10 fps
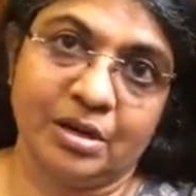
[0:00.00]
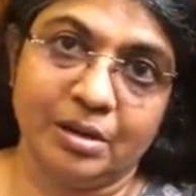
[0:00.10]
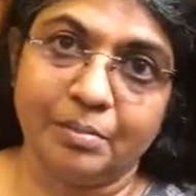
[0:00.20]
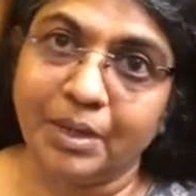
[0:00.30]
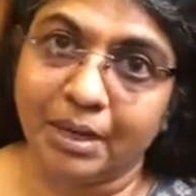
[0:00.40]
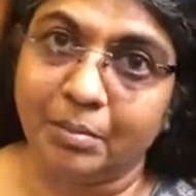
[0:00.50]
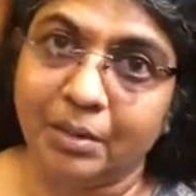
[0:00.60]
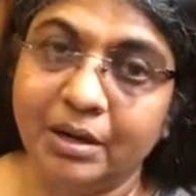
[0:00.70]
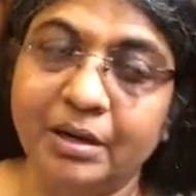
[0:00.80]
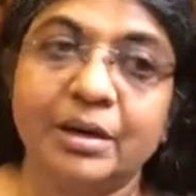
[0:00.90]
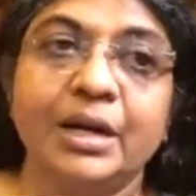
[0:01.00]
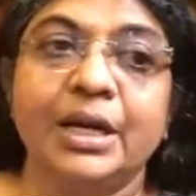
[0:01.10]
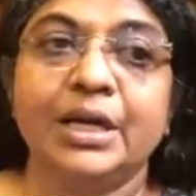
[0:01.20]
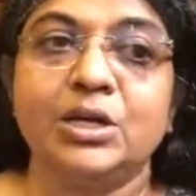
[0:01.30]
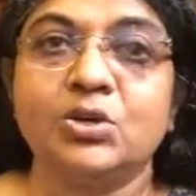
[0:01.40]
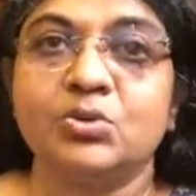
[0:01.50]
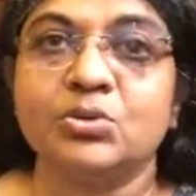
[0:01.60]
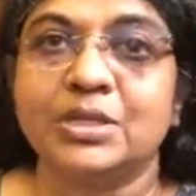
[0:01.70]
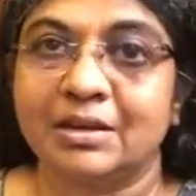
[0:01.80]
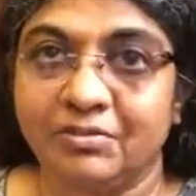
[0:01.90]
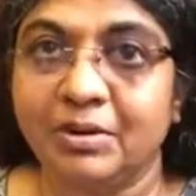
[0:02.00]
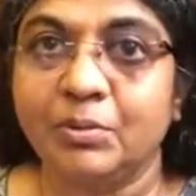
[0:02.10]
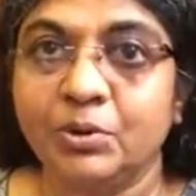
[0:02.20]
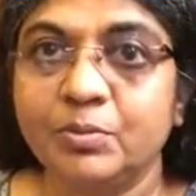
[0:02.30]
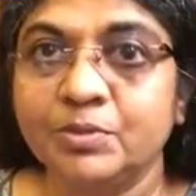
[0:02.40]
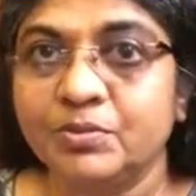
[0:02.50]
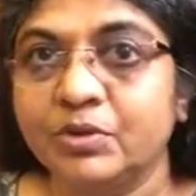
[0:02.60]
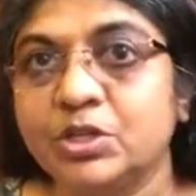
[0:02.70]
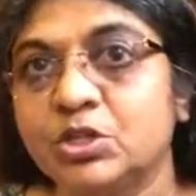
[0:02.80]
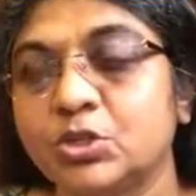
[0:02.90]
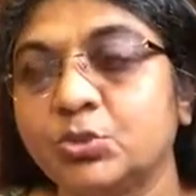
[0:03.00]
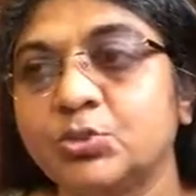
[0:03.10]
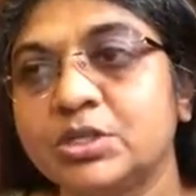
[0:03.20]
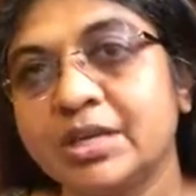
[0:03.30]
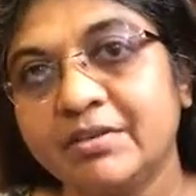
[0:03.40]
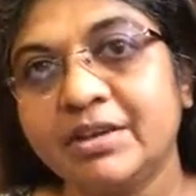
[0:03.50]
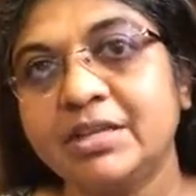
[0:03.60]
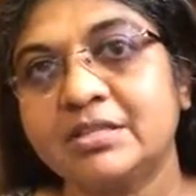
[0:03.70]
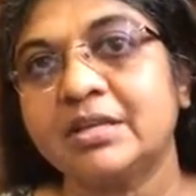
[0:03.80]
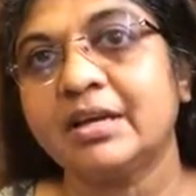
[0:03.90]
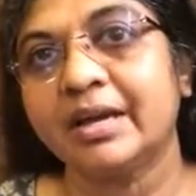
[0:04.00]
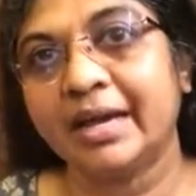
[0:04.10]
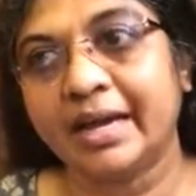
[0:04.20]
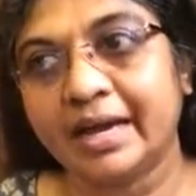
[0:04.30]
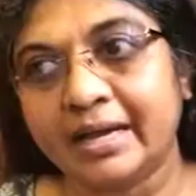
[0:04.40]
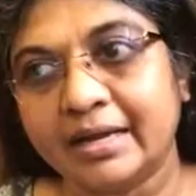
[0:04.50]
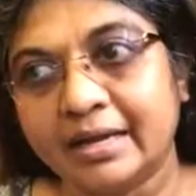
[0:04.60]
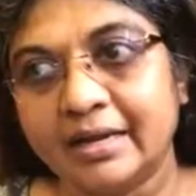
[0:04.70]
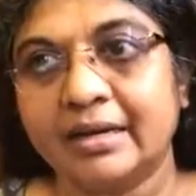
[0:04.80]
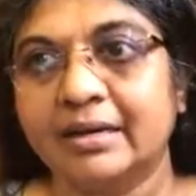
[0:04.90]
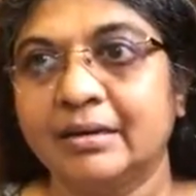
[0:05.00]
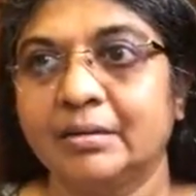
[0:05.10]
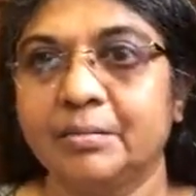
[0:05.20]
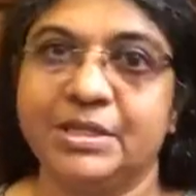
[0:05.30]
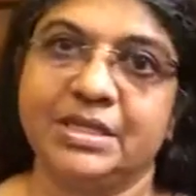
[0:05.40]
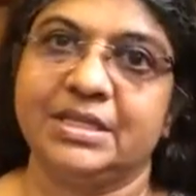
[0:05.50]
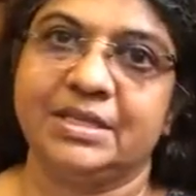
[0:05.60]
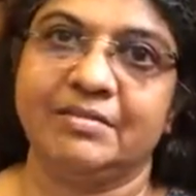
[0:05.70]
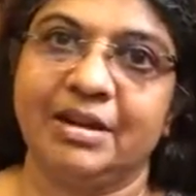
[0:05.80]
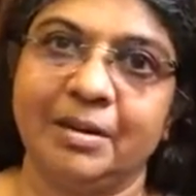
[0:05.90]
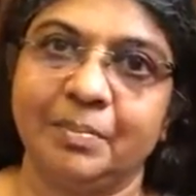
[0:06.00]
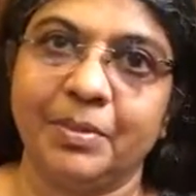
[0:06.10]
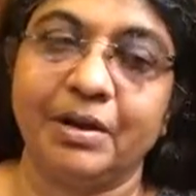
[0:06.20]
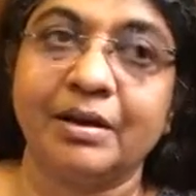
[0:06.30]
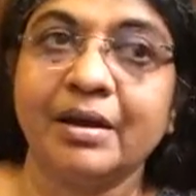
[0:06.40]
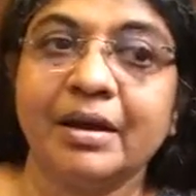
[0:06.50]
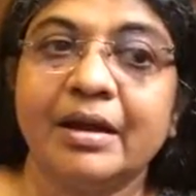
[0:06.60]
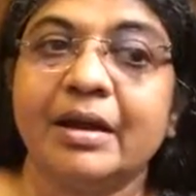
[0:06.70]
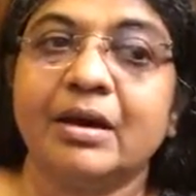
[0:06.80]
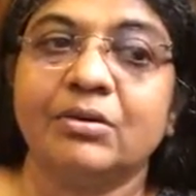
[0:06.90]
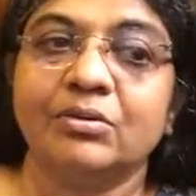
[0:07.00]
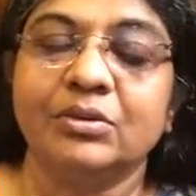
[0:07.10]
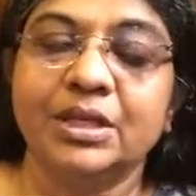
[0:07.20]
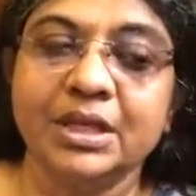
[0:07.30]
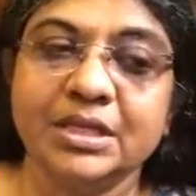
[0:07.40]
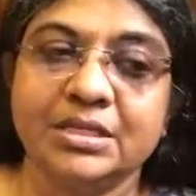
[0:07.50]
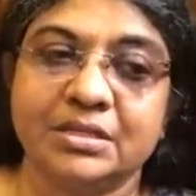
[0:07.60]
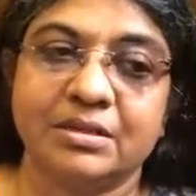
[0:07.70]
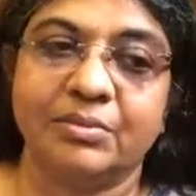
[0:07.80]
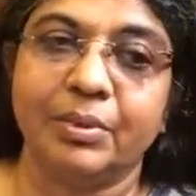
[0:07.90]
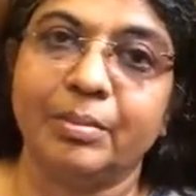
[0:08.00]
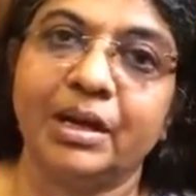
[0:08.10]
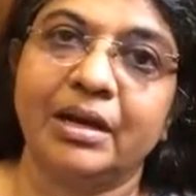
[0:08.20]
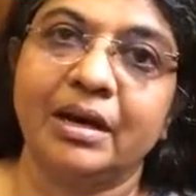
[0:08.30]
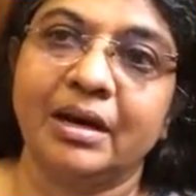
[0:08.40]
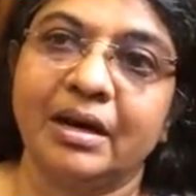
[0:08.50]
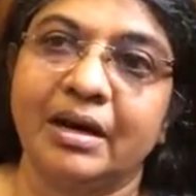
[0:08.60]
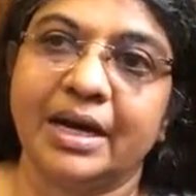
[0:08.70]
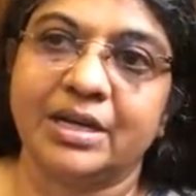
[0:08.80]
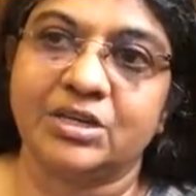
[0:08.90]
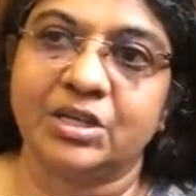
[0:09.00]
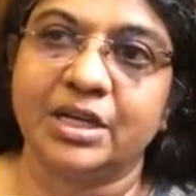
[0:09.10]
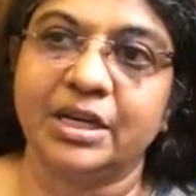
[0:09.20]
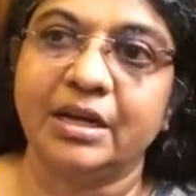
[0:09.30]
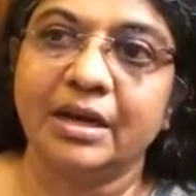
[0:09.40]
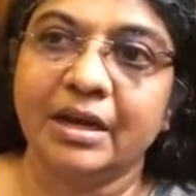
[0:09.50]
Myanmar into self-help groups which do savings and business development. Now, these women are actually